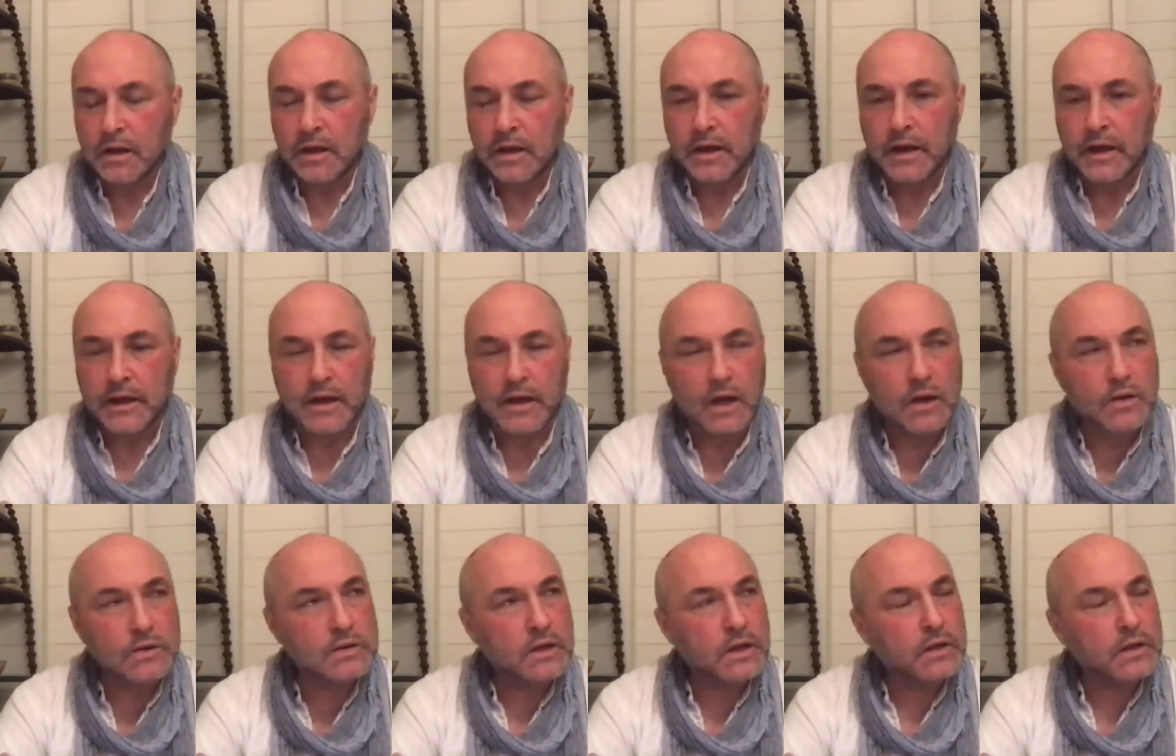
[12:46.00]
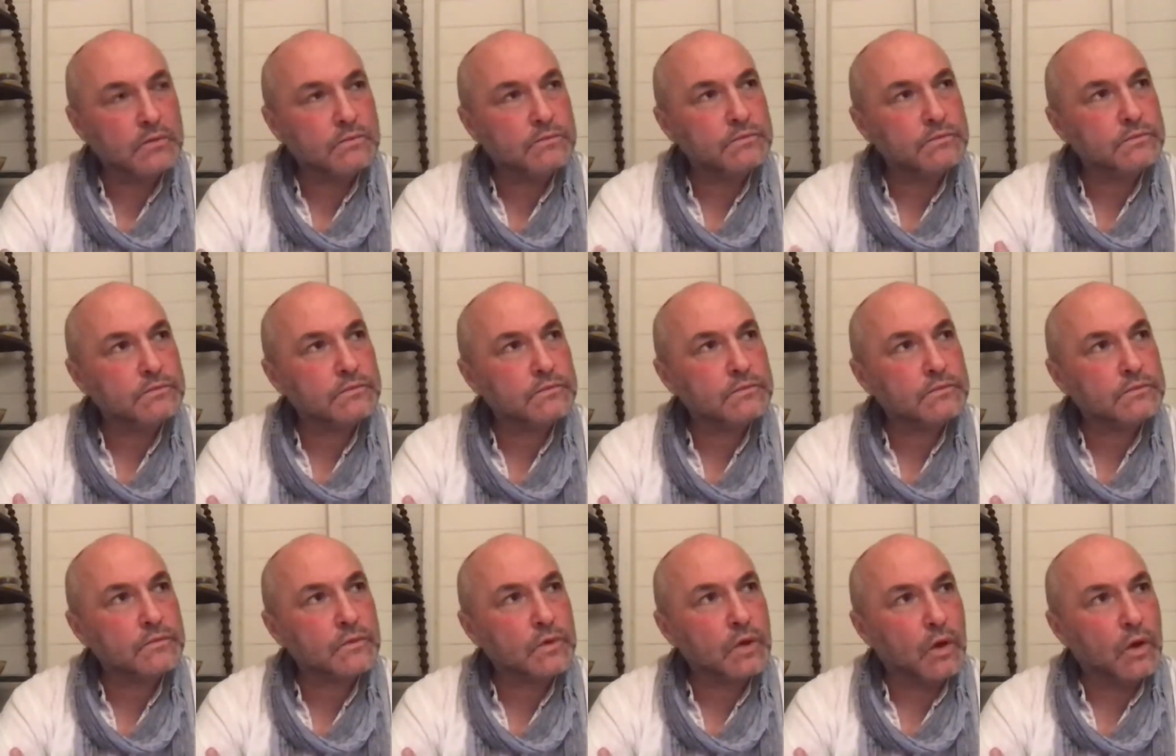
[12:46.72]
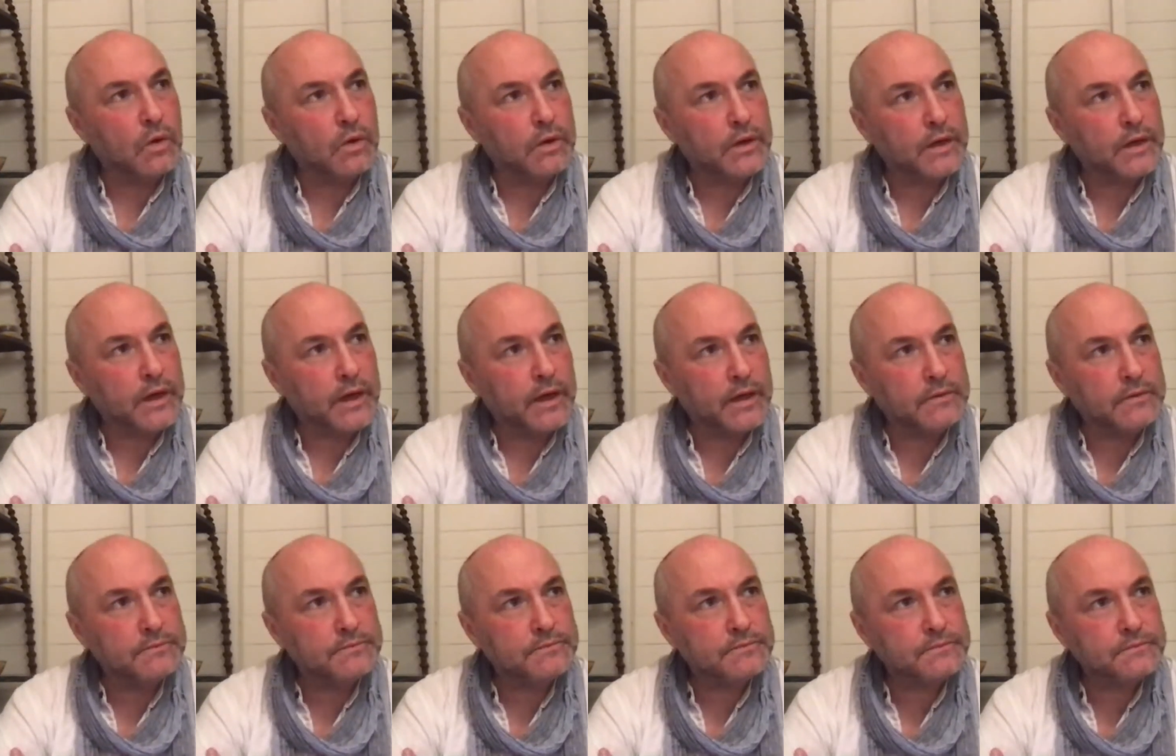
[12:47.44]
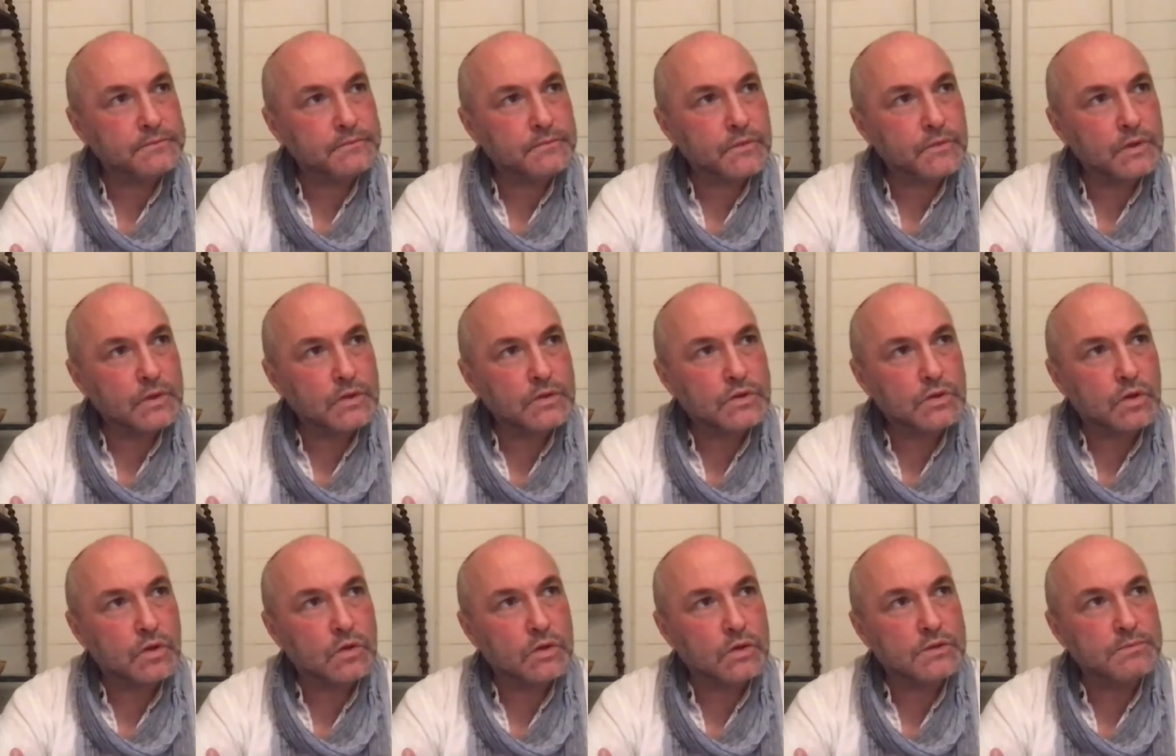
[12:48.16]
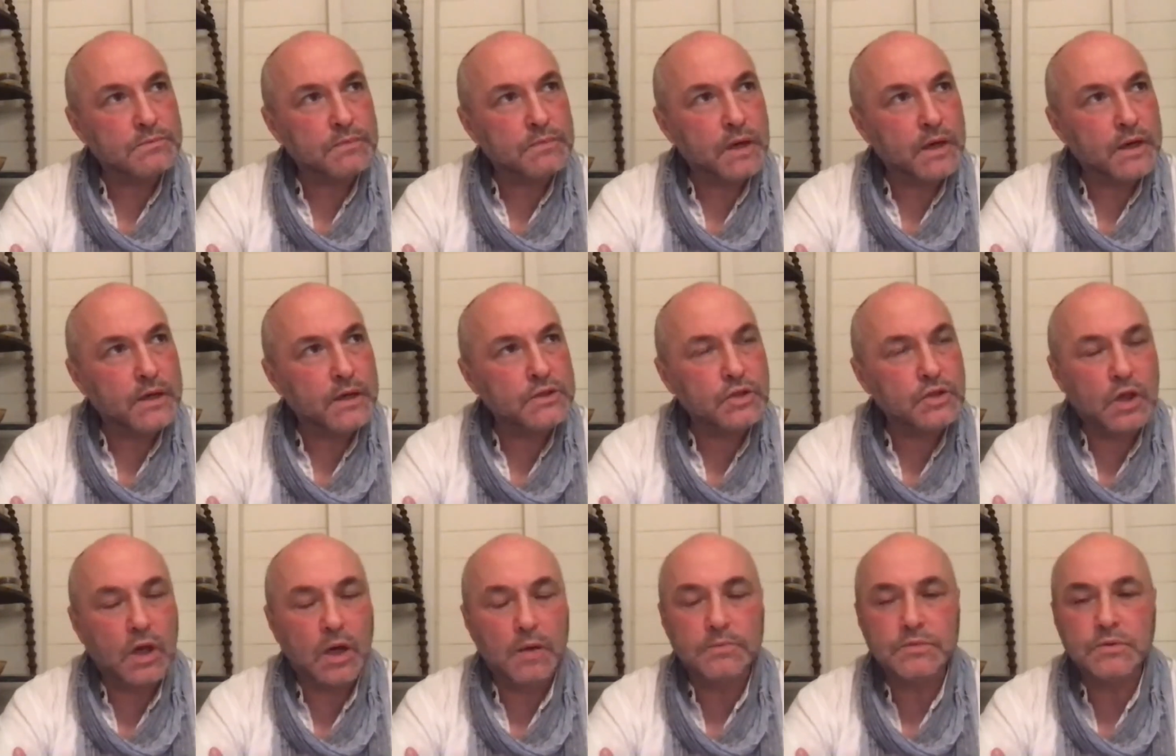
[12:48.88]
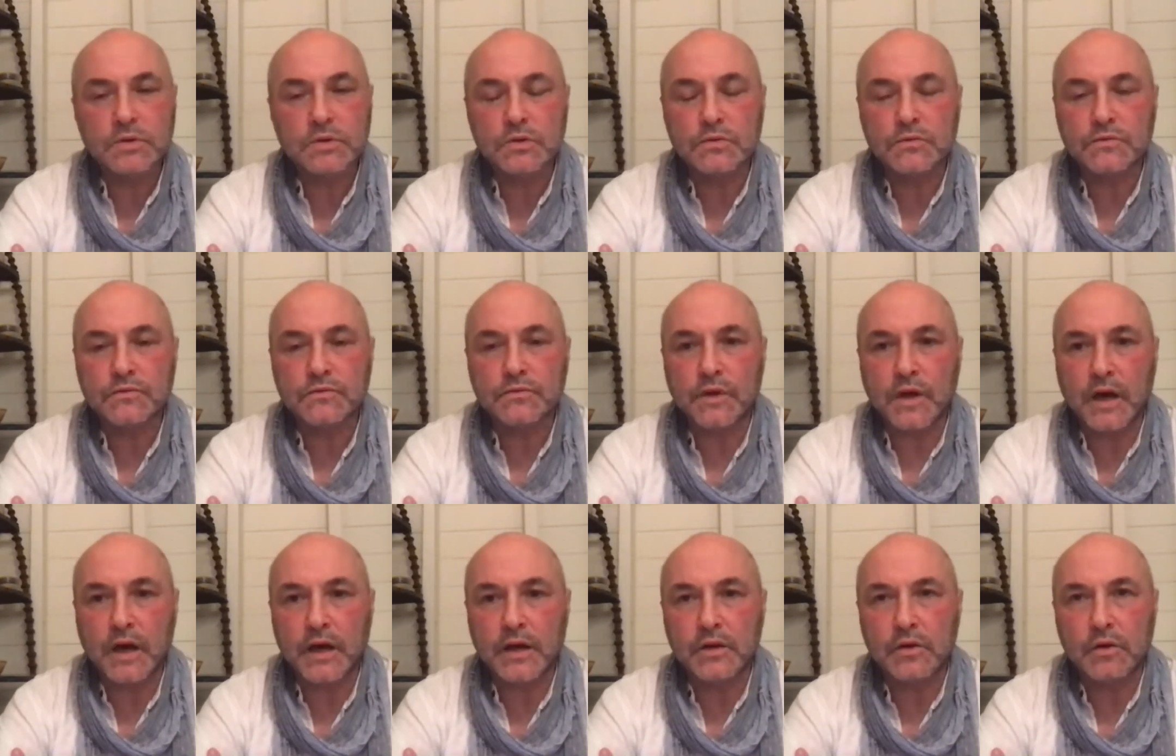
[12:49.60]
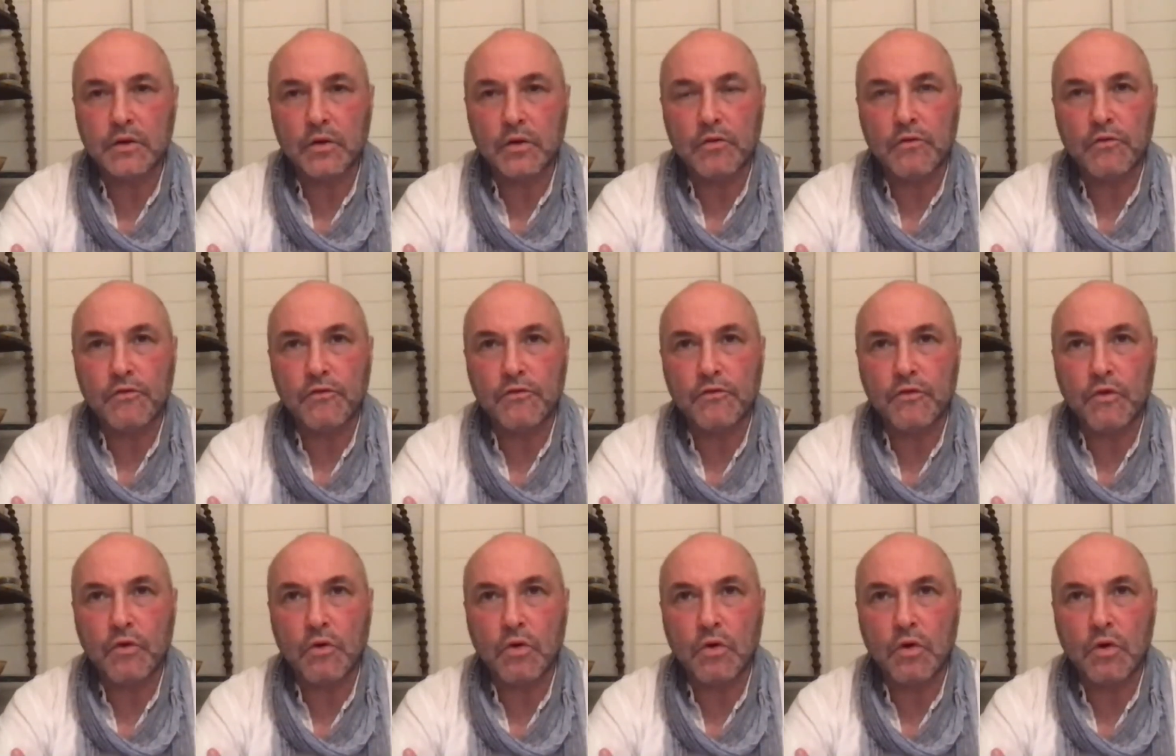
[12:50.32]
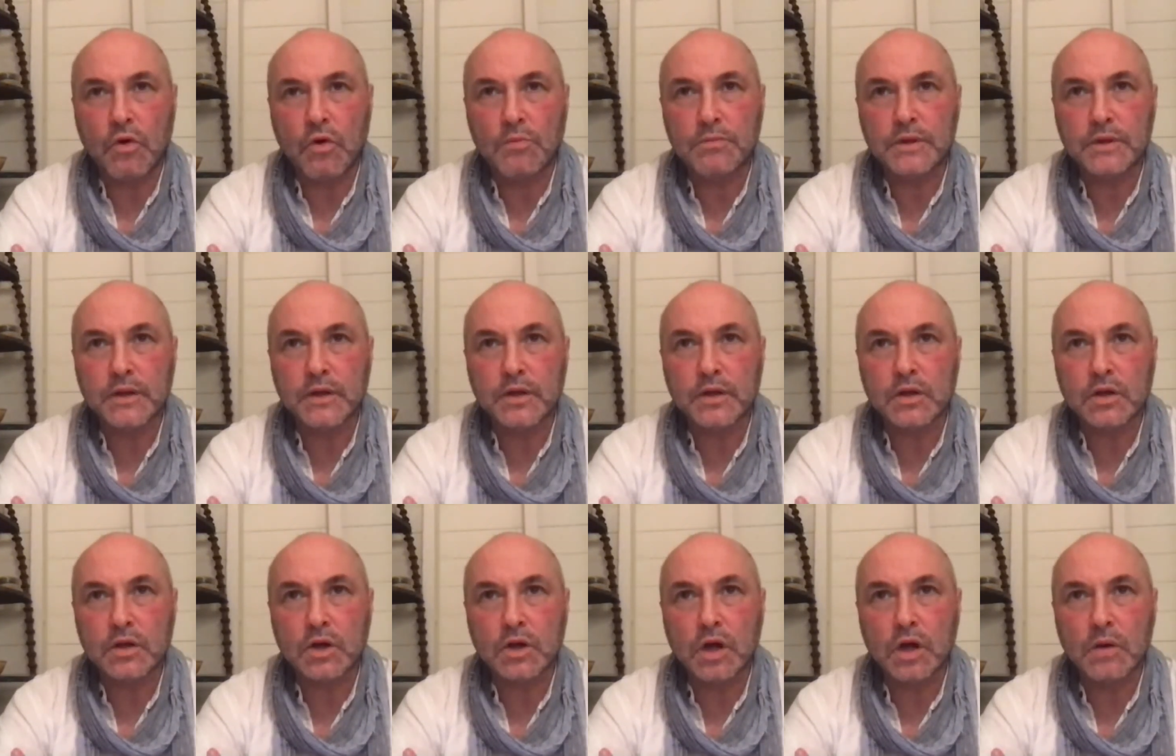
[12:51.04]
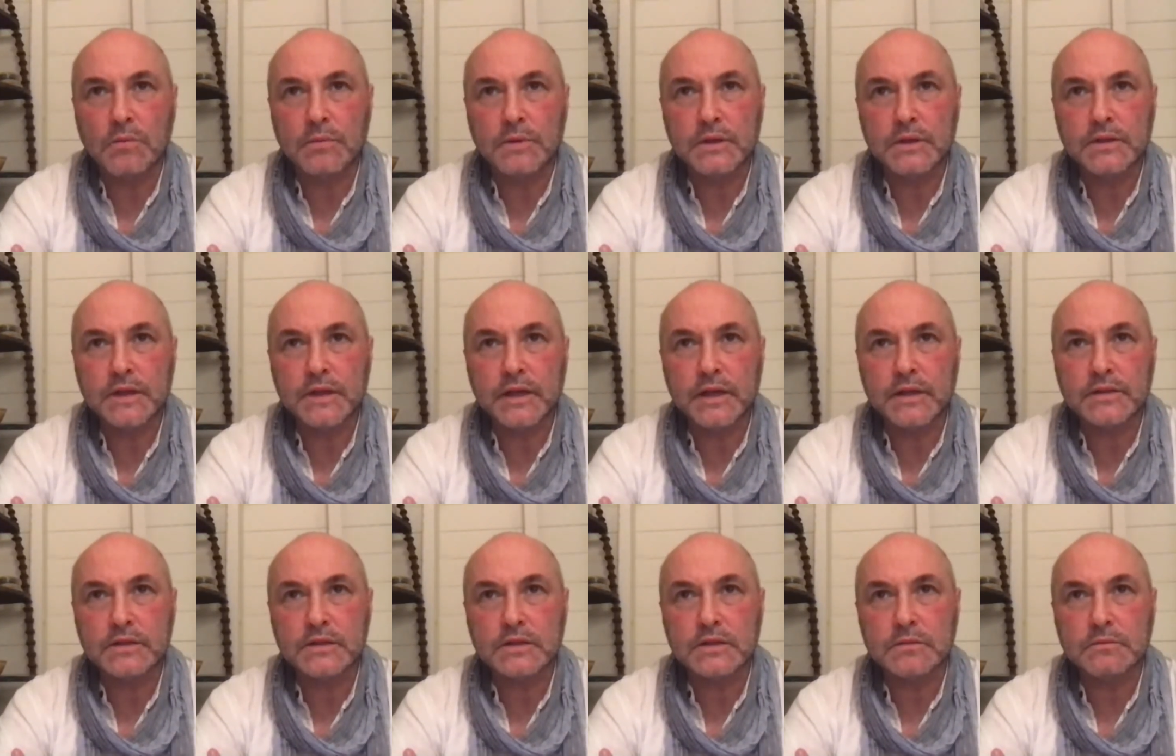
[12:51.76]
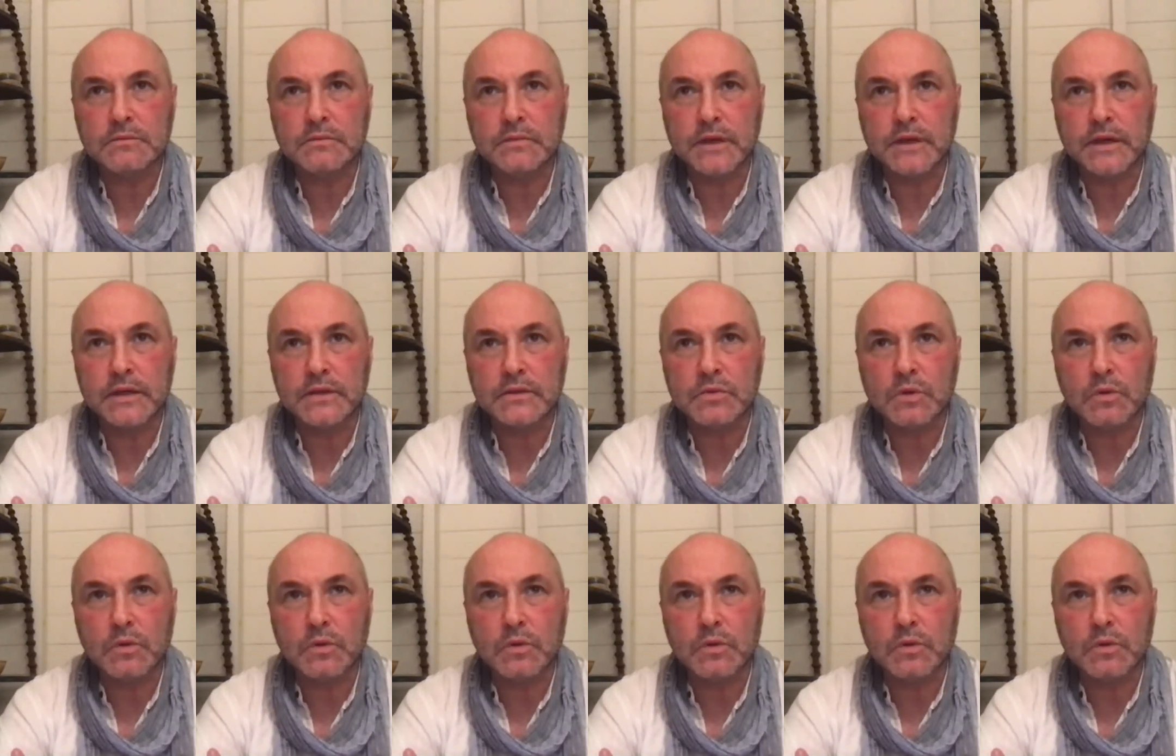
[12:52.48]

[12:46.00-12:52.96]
And I was like, okay, so it's my job to find a form that accommodates the mess.